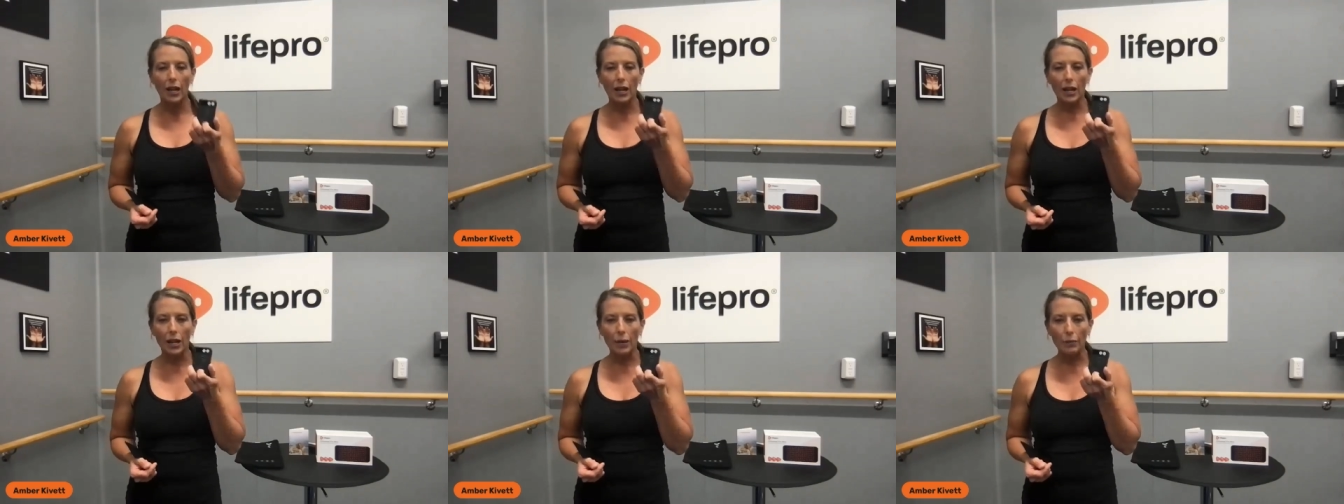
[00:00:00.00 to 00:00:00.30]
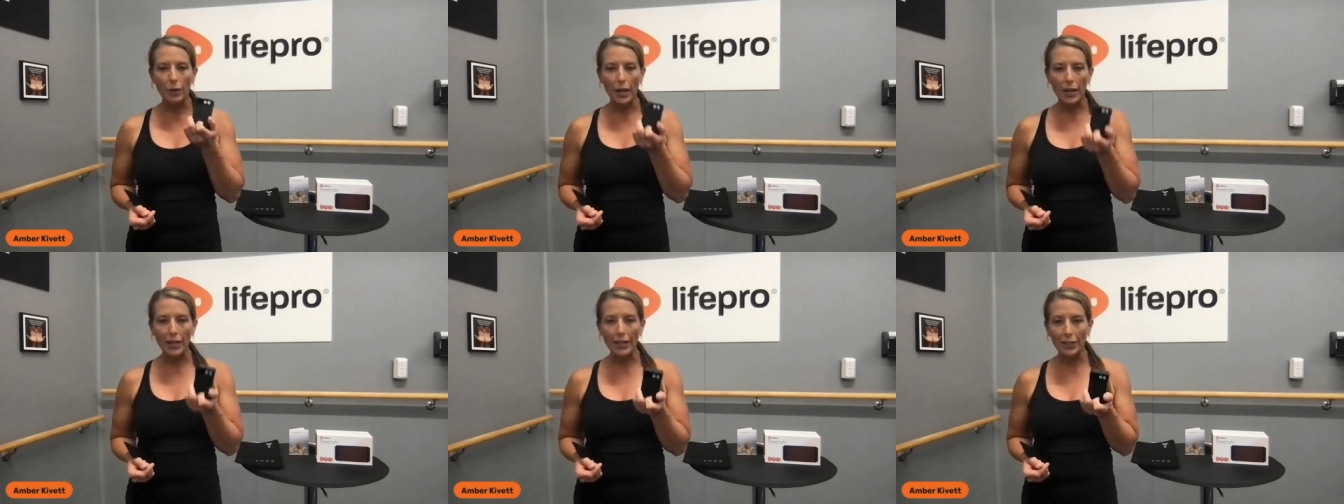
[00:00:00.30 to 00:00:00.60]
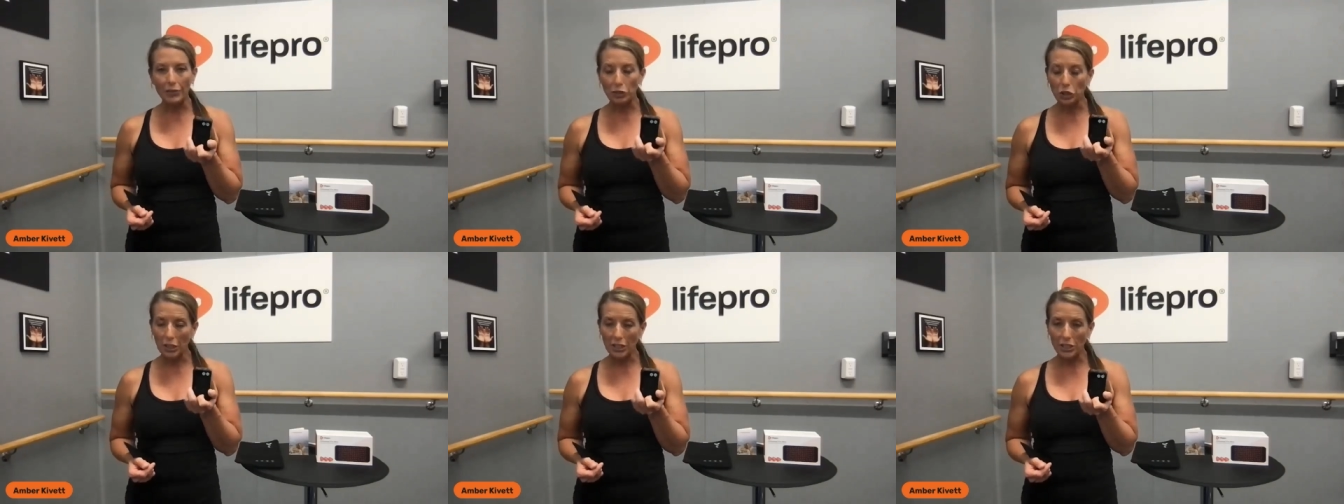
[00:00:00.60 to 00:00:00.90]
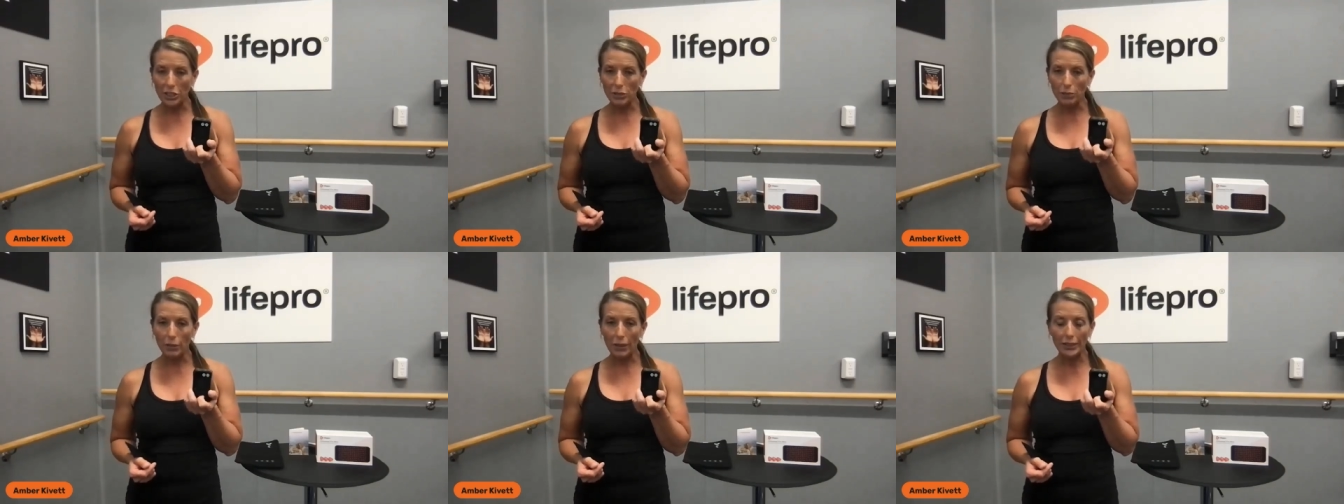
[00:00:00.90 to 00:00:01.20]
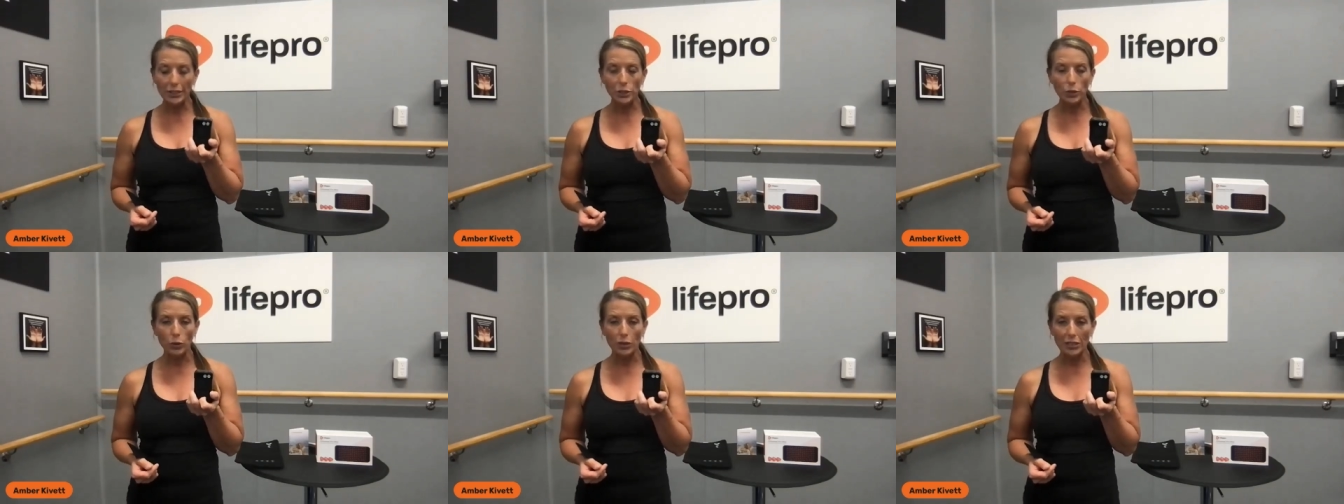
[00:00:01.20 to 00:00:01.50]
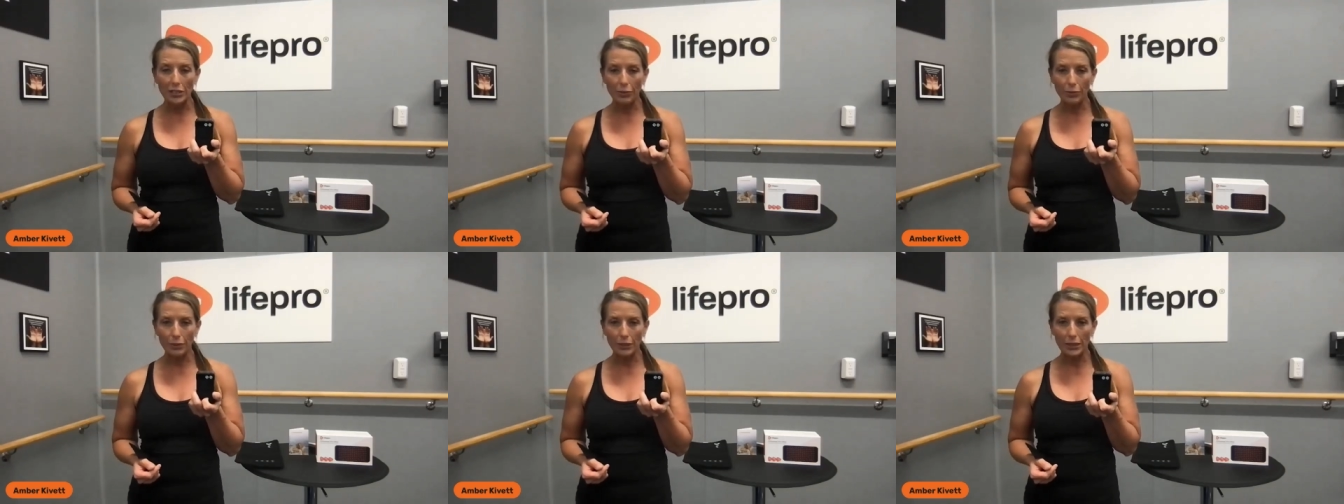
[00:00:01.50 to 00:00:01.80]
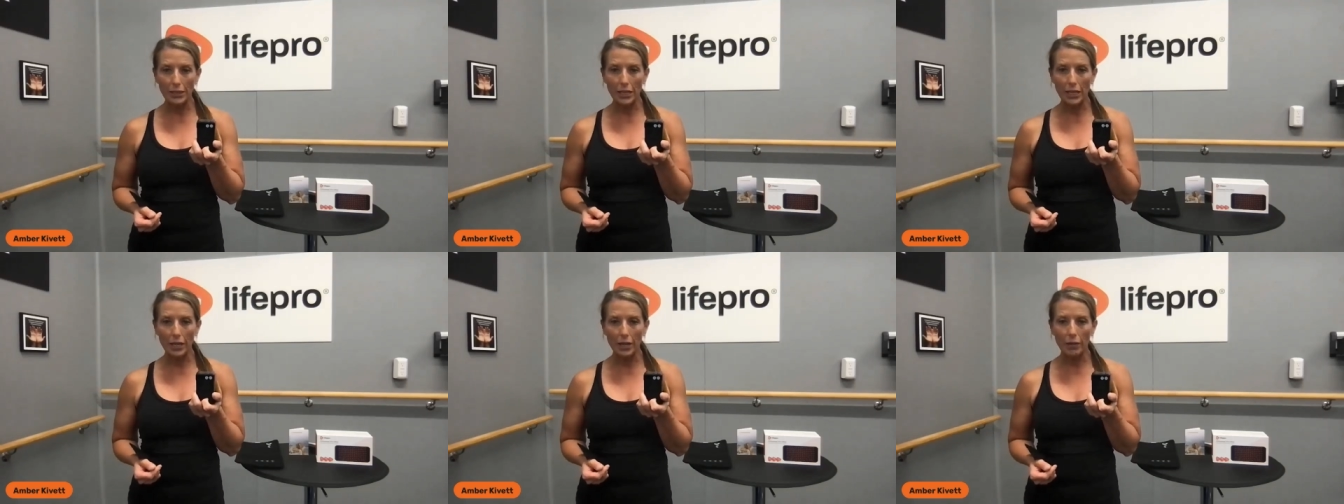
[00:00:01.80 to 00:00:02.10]
I have changed mine to a different
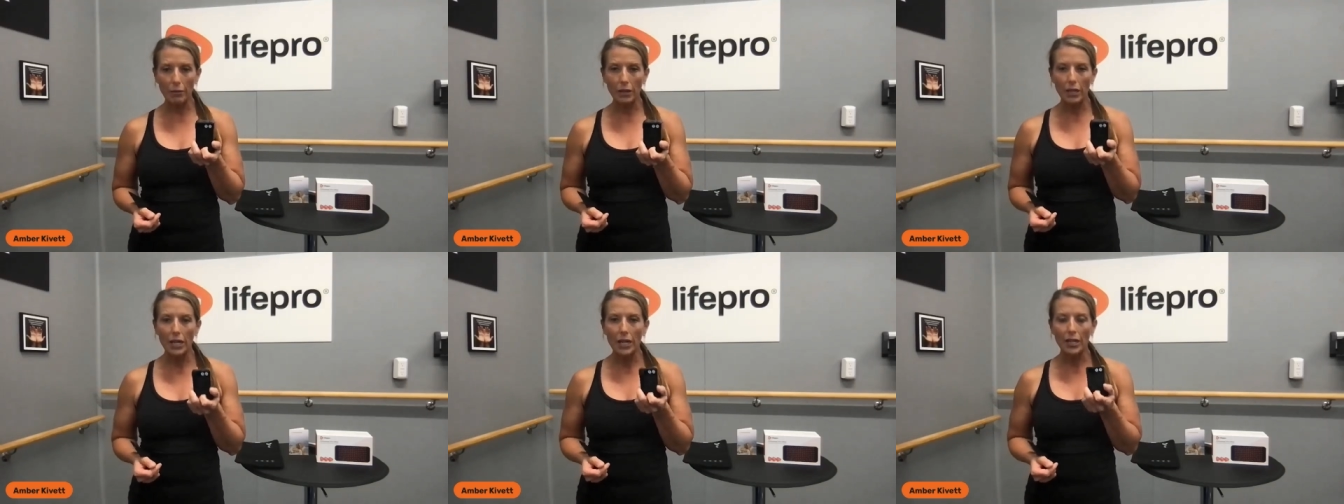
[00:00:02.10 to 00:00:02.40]
time,